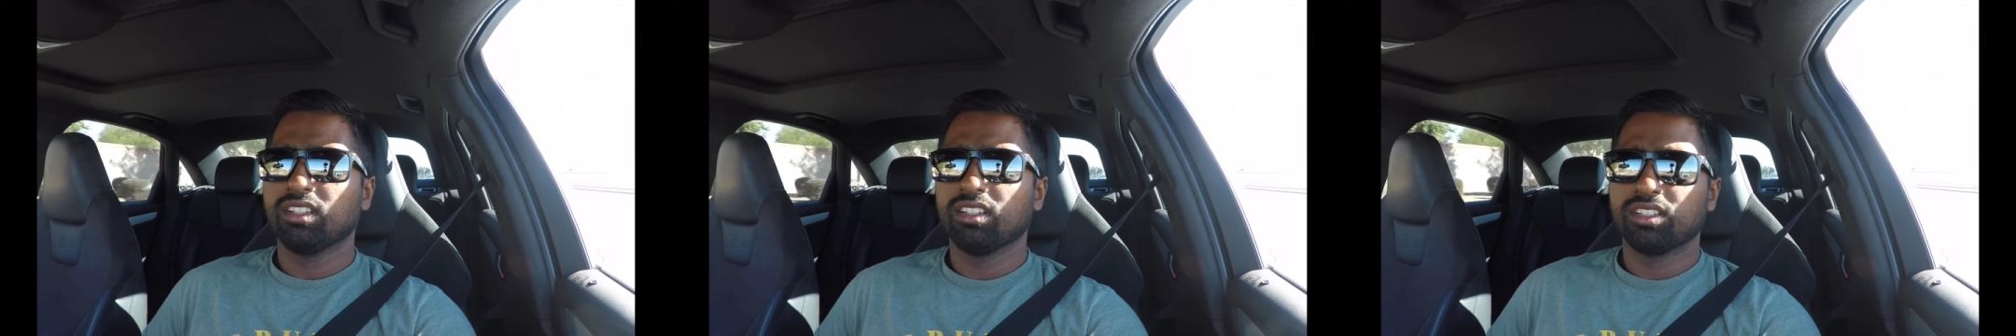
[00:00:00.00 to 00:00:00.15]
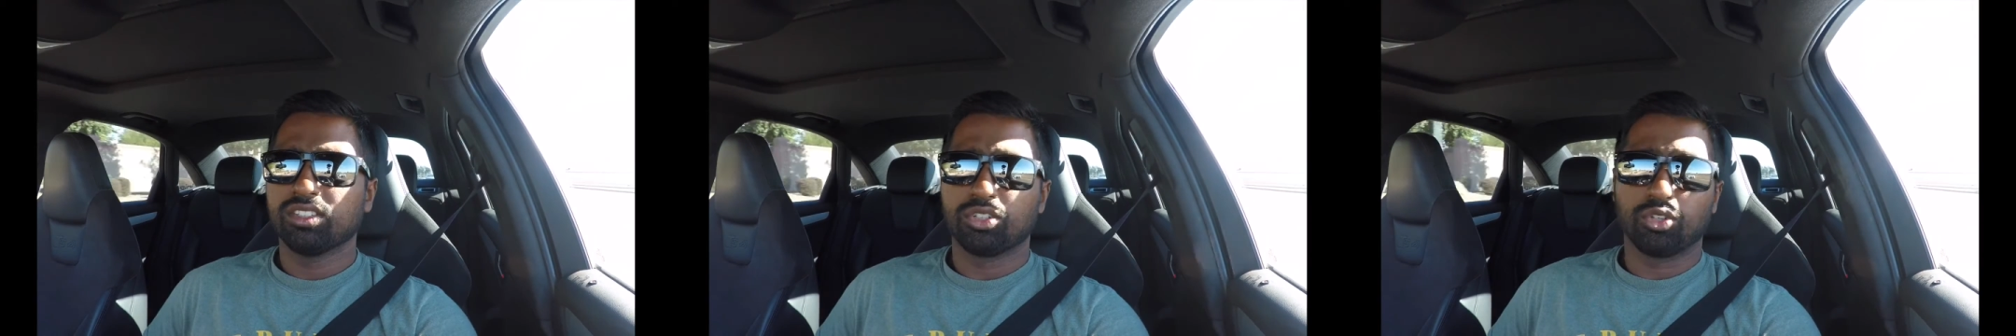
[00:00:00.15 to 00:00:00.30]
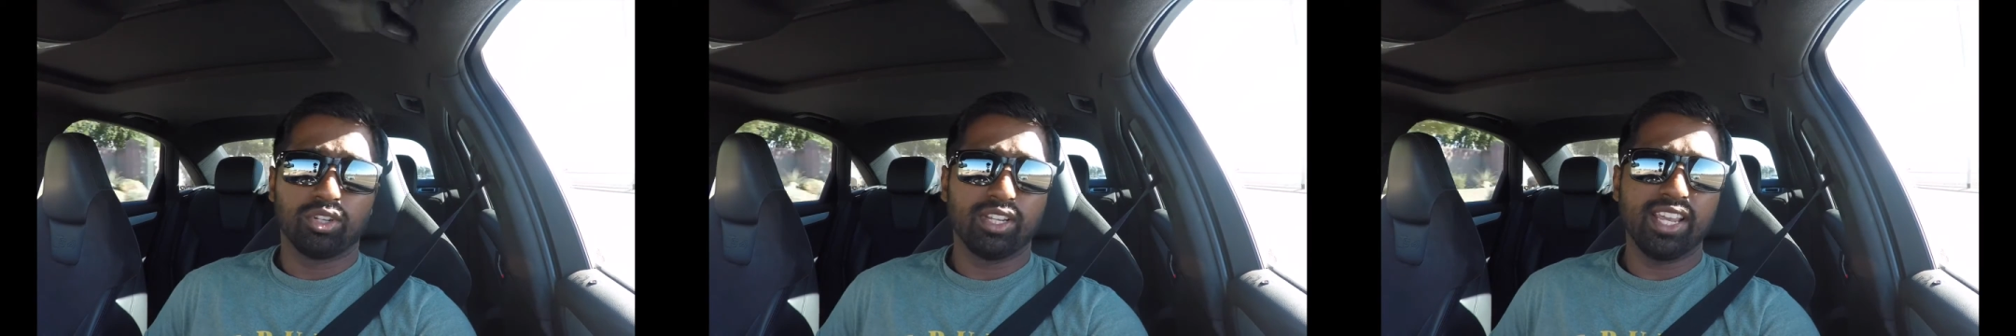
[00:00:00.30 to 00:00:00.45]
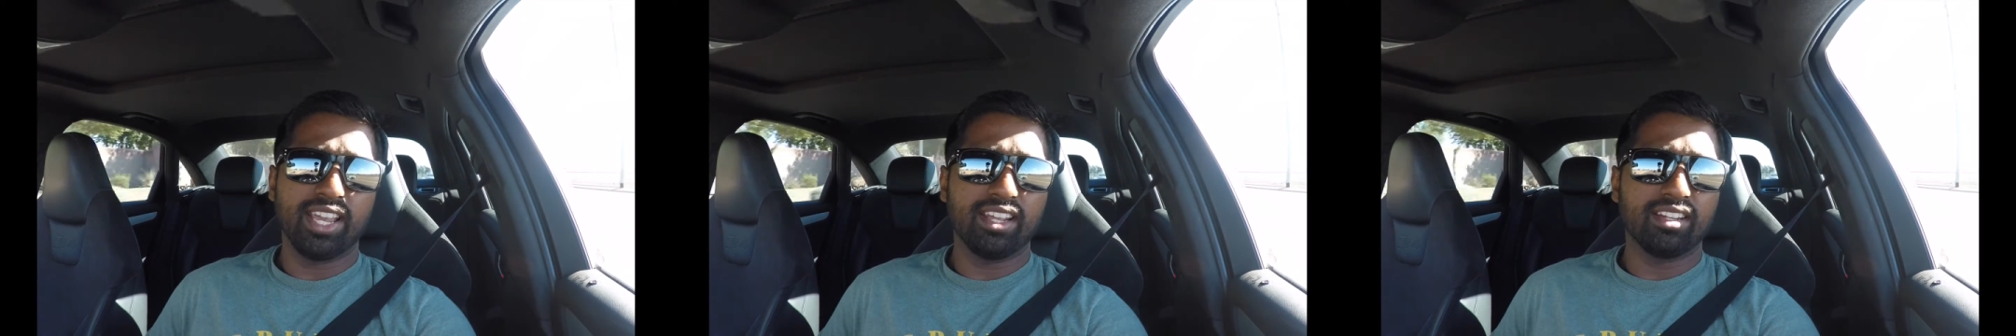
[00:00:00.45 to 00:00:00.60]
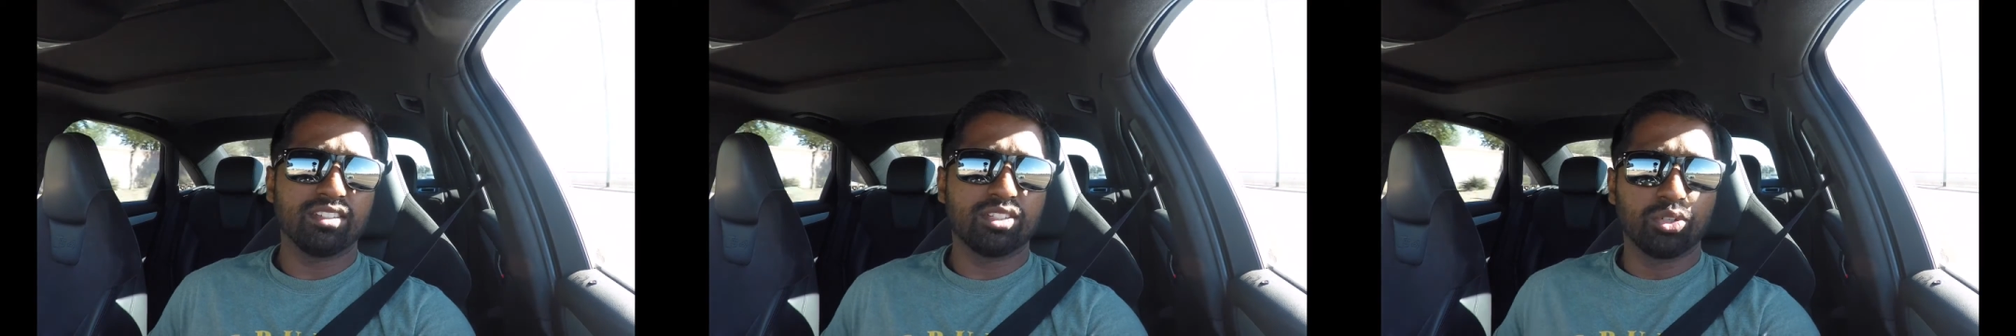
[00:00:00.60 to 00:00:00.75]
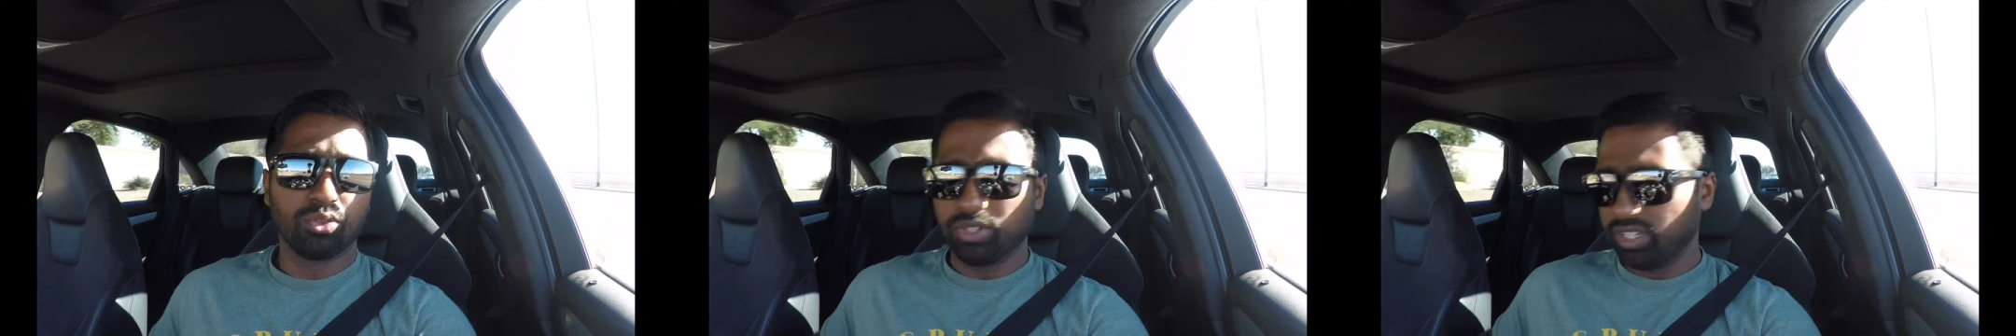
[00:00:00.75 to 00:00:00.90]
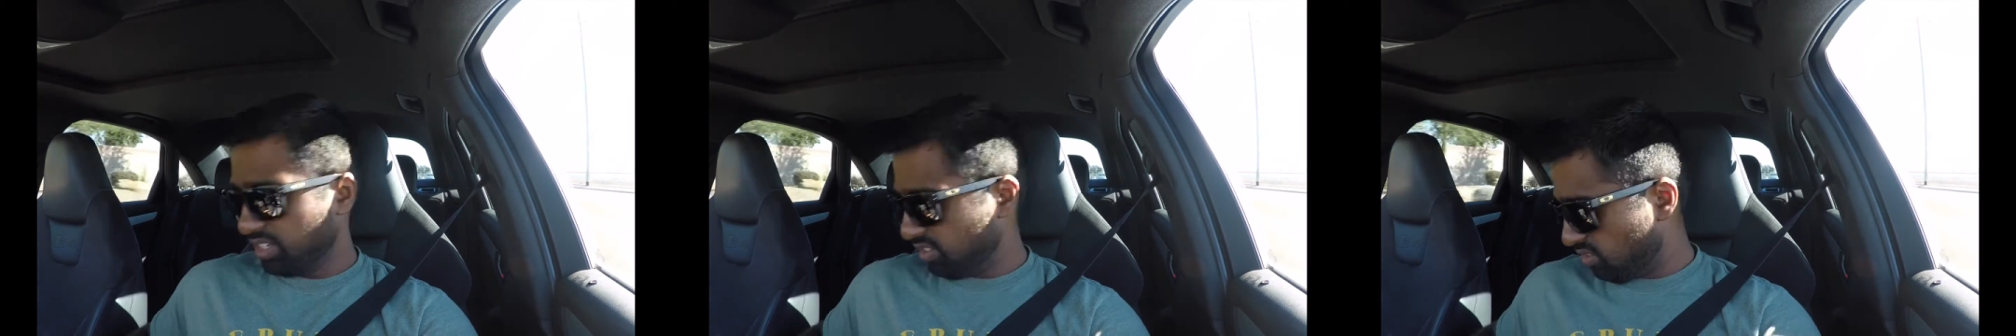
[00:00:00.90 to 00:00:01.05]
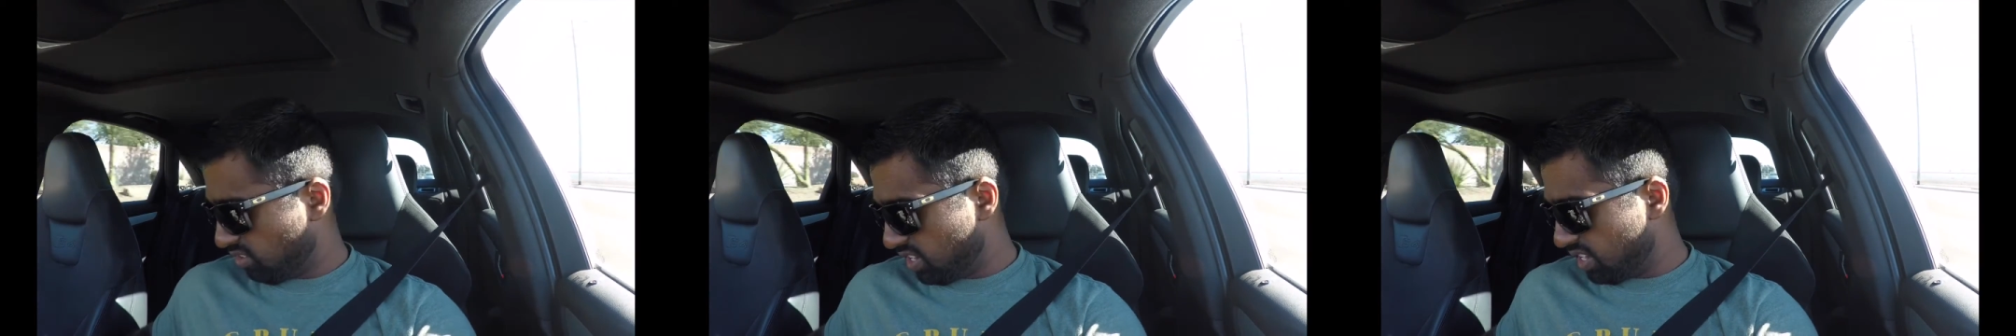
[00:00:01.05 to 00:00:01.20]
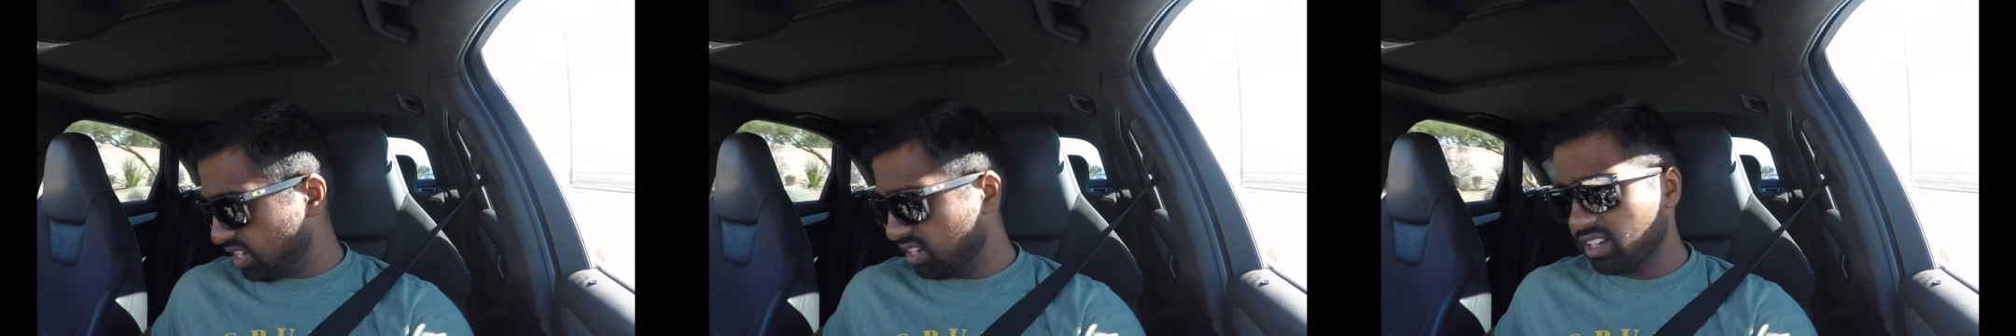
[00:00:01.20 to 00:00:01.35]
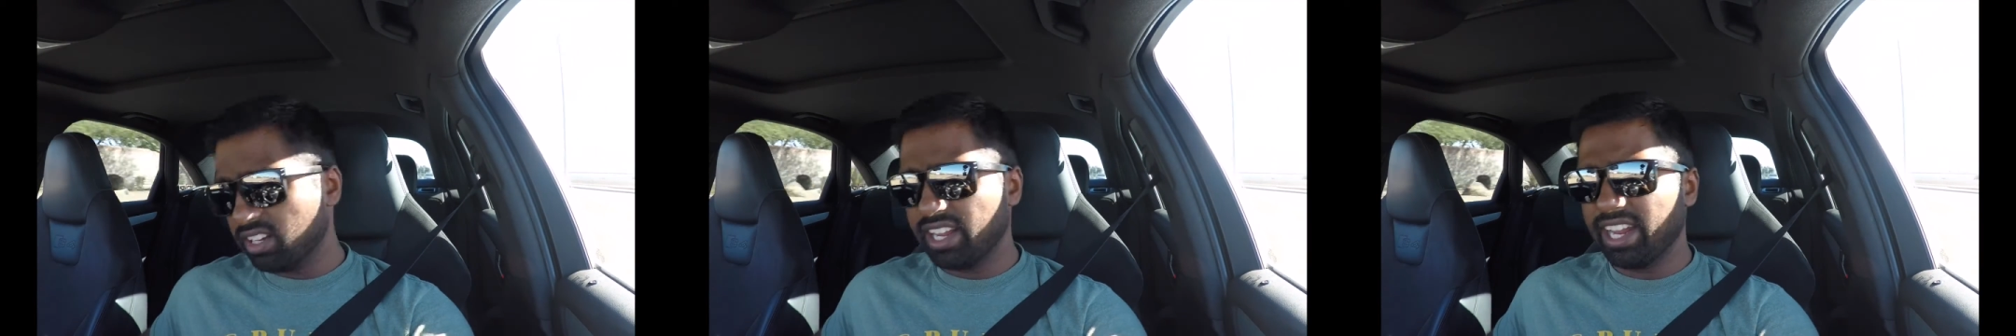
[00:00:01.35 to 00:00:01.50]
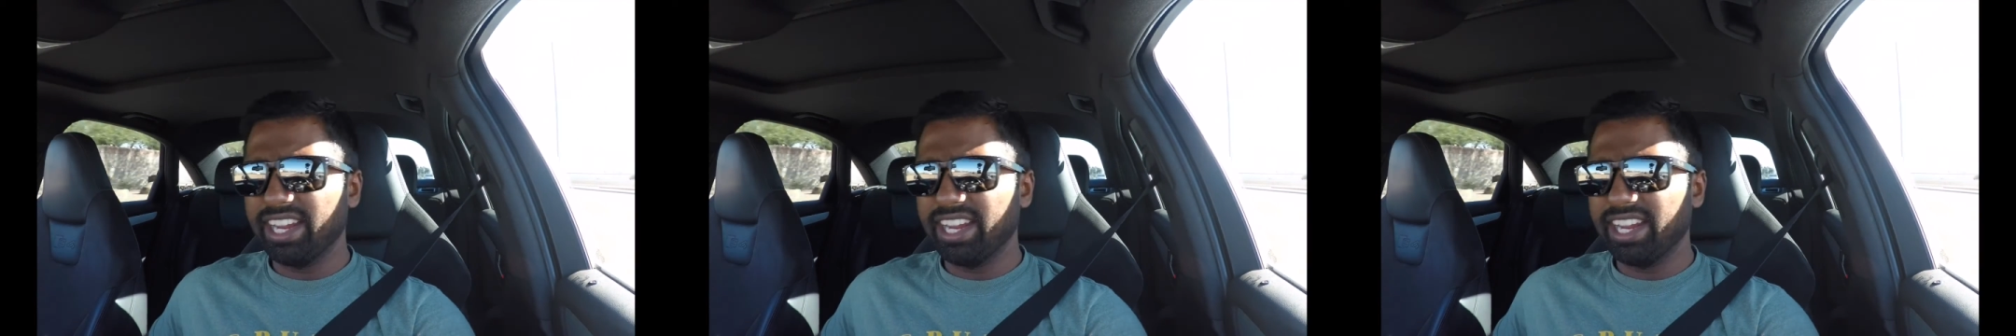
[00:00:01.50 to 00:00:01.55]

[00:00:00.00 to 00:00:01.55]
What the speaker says: So again, to reiterate,